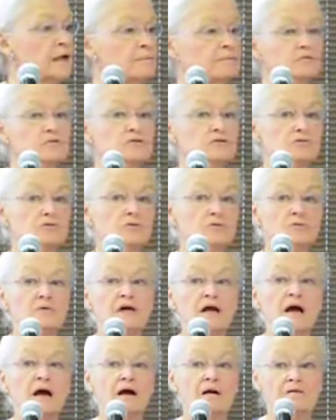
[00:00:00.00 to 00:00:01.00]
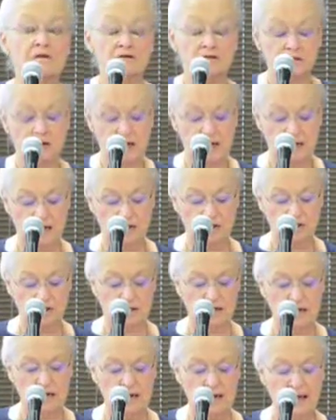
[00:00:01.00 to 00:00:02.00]
able to do in higher education.
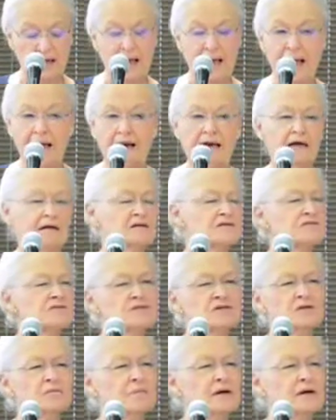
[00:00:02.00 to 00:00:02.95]
And I consider